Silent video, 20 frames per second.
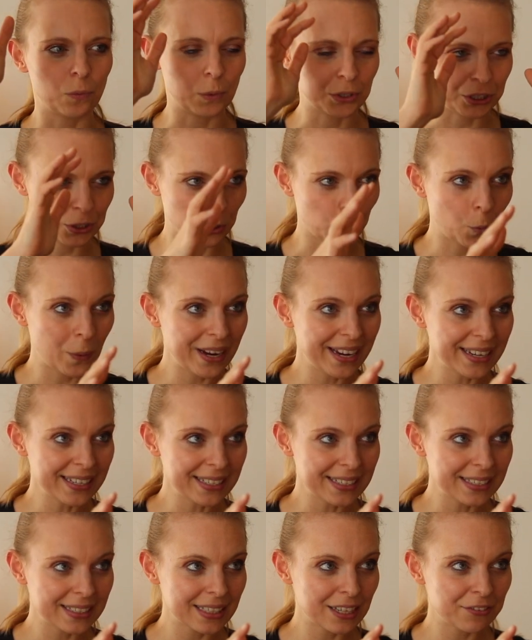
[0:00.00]
Would you
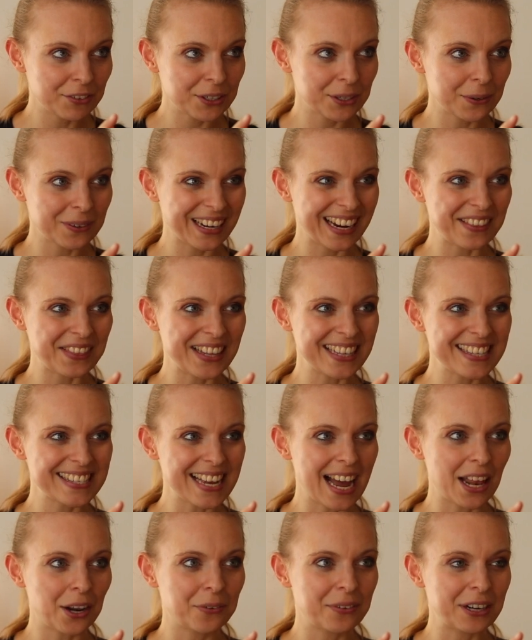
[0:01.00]
quit if you don't get that
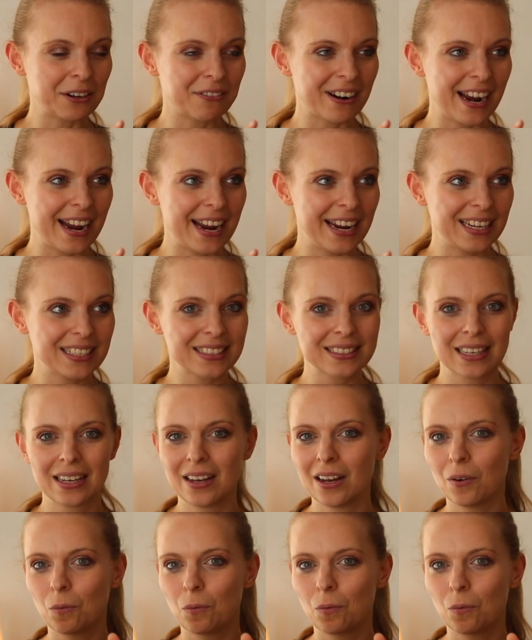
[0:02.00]
salary raise?